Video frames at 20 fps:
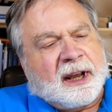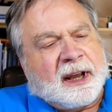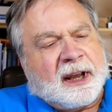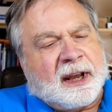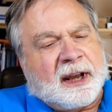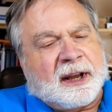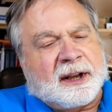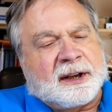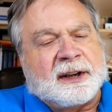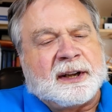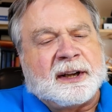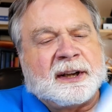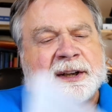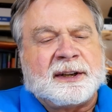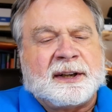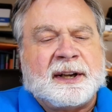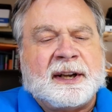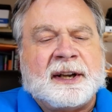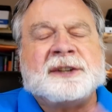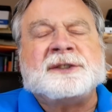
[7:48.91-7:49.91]
and
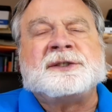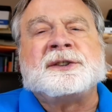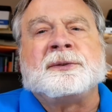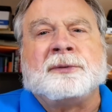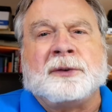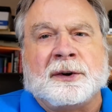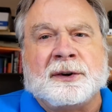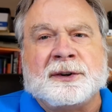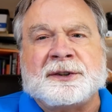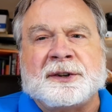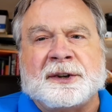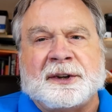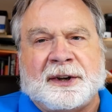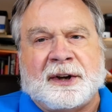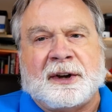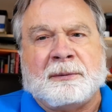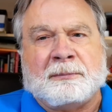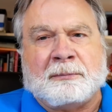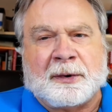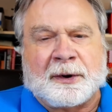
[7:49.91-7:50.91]
it needs a version
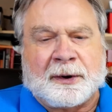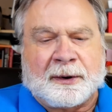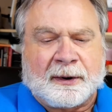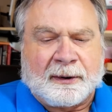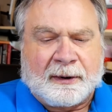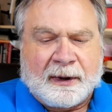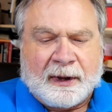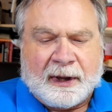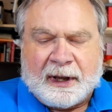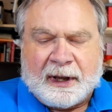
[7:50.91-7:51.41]
number